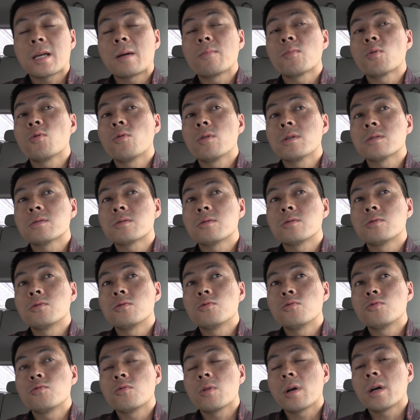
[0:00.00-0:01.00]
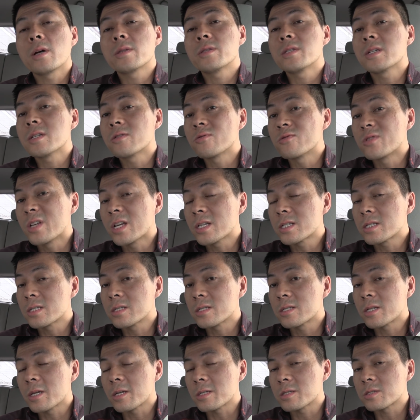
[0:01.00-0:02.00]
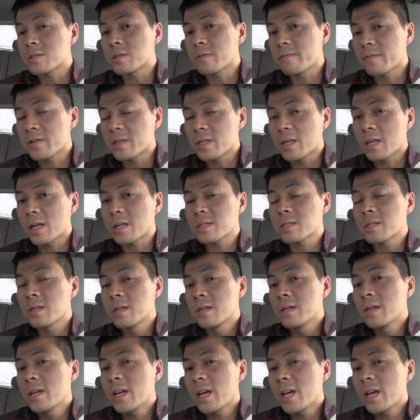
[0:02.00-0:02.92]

I'm going to do a degradation test of, and it has